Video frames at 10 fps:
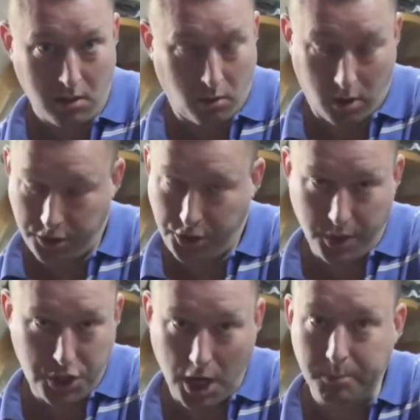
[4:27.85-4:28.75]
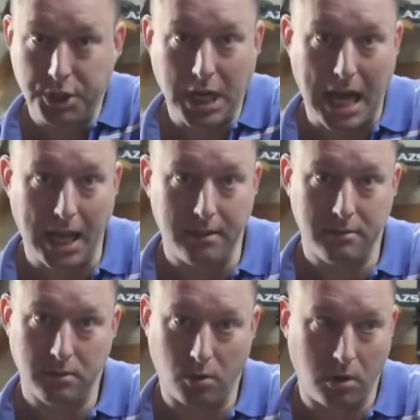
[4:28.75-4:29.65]
or shoot a jump shot
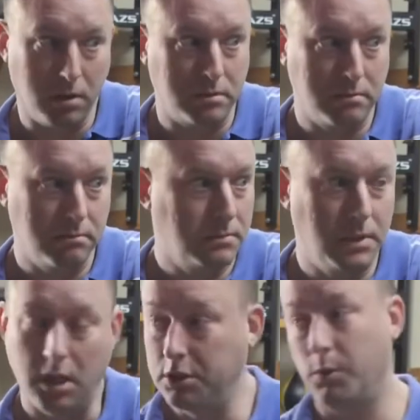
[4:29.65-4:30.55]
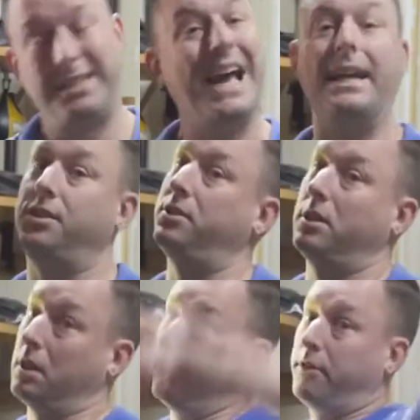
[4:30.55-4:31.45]
or do a tennis
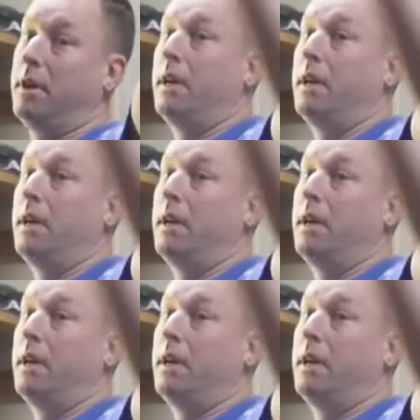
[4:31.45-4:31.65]
serve,